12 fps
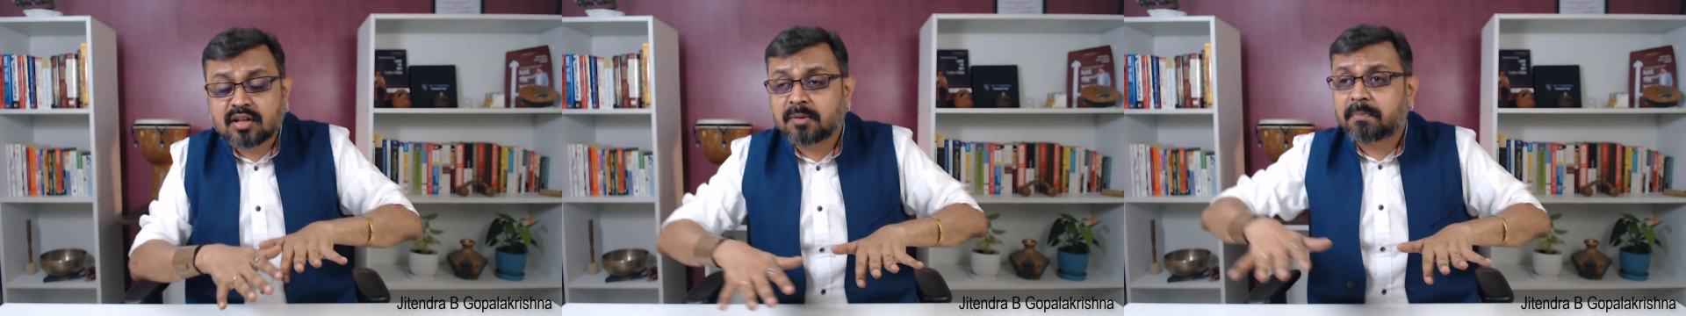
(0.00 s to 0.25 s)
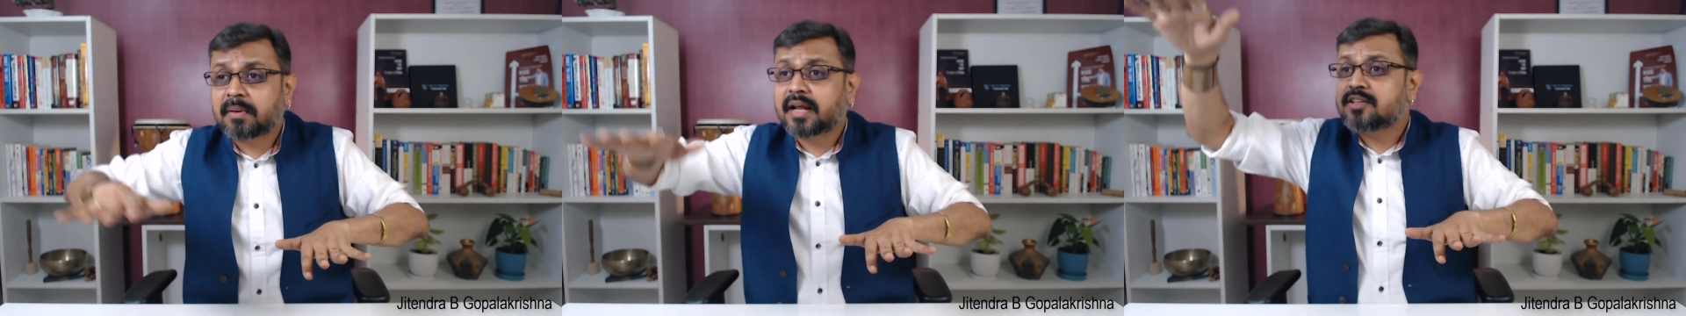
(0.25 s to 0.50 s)
on
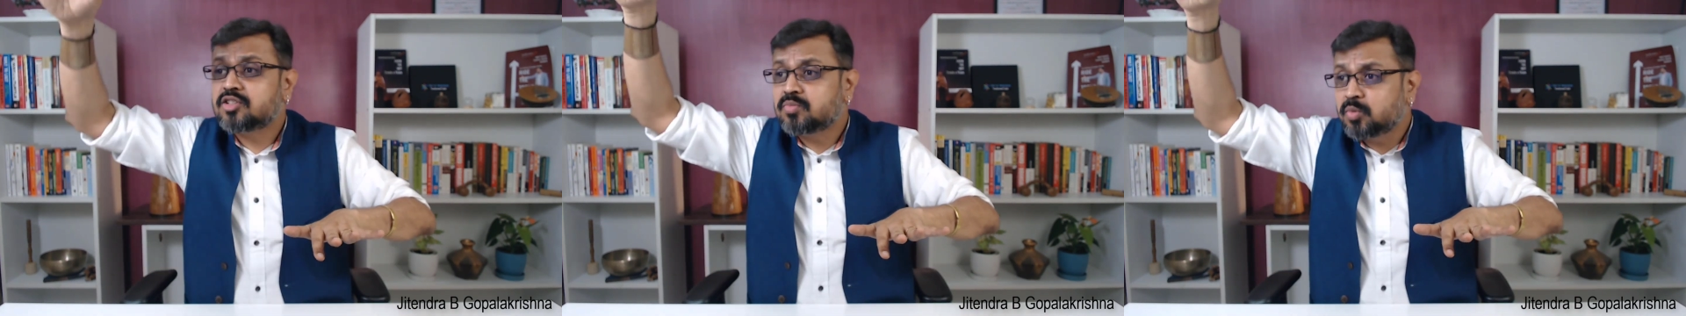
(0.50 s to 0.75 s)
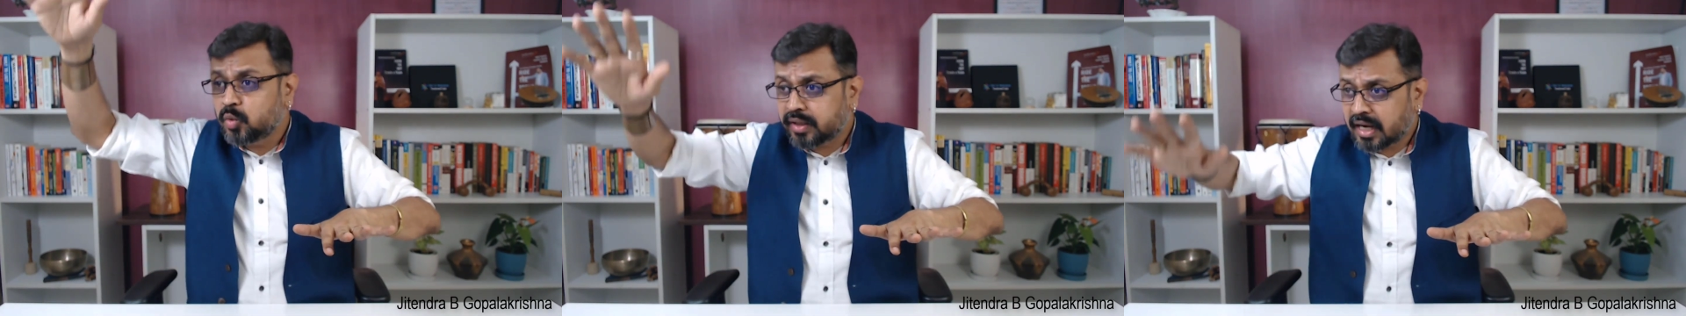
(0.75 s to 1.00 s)
the price
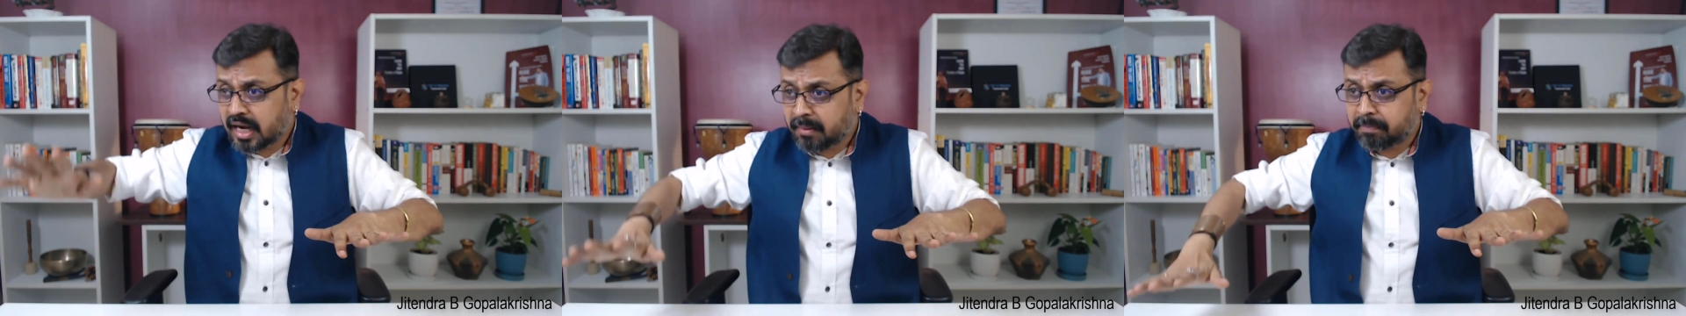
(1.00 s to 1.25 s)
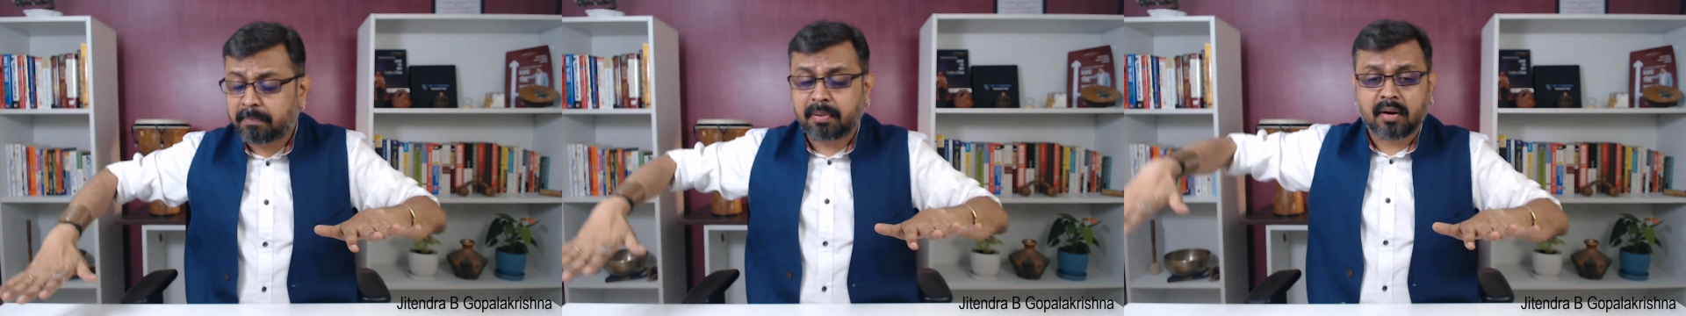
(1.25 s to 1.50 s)
moving
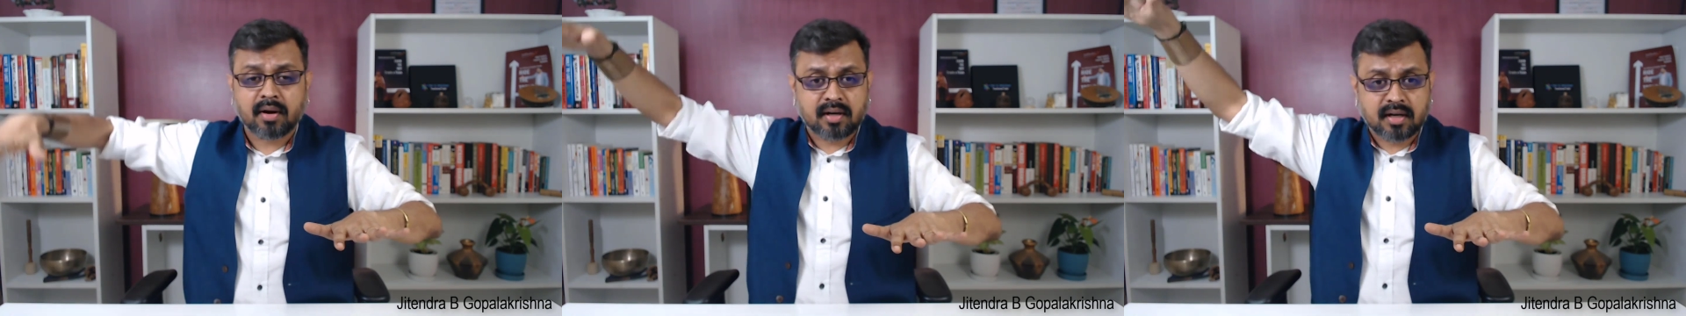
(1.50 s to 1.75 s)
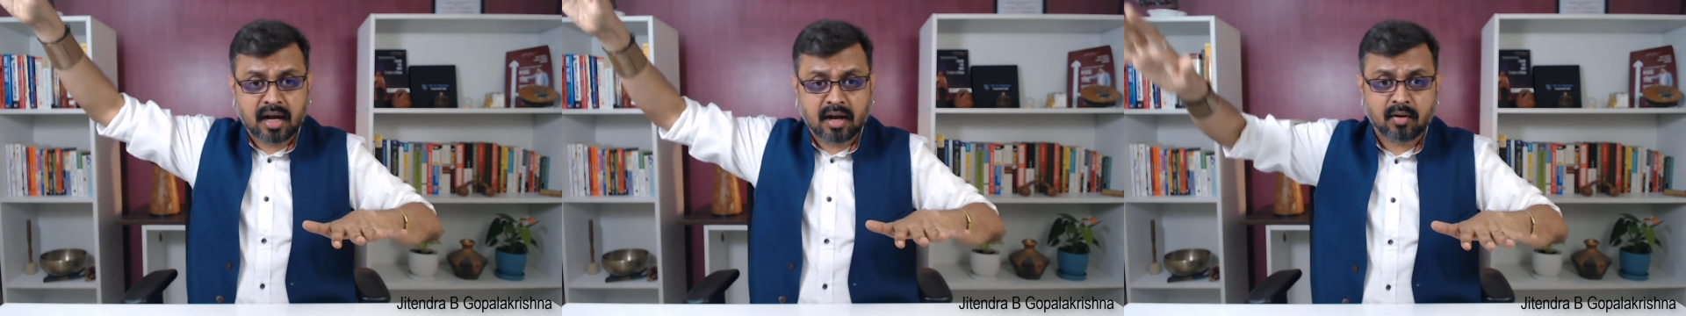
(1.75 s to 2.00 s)
up or
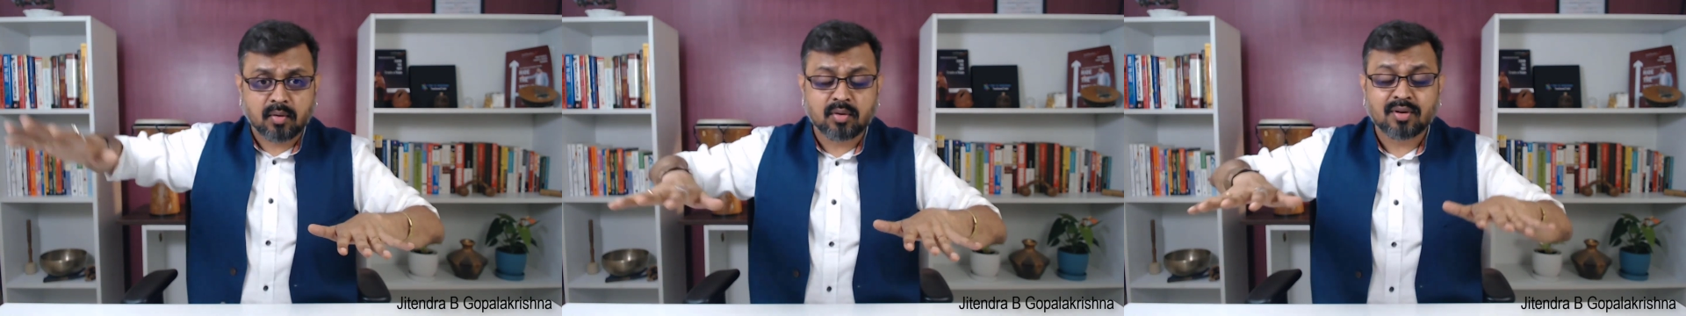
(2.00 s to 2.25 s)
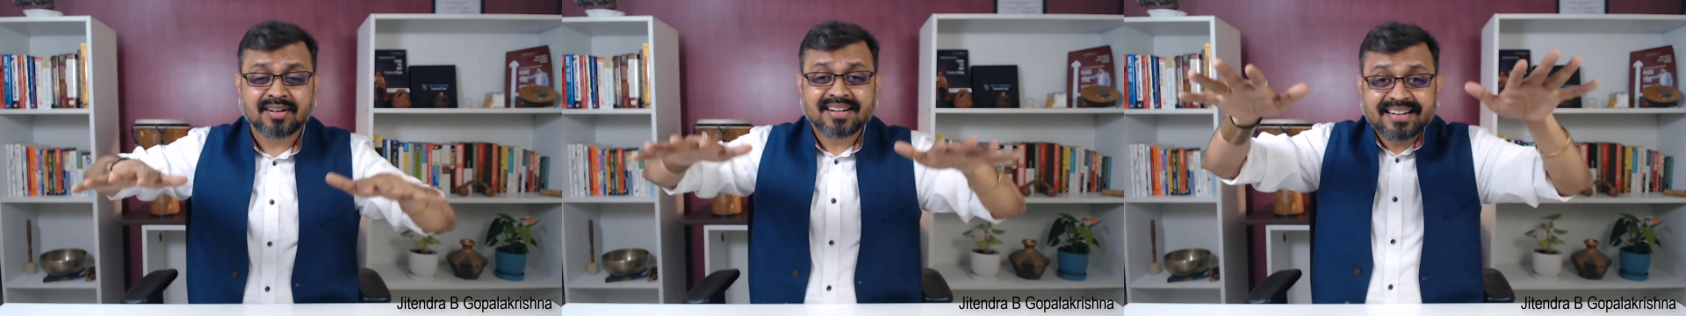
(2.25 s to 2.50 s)

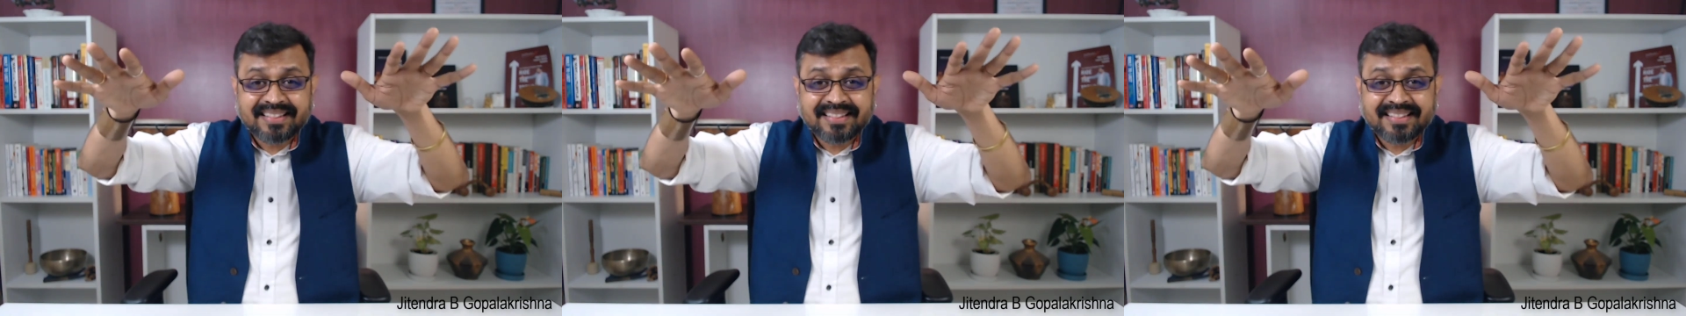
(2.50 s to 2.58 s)
down,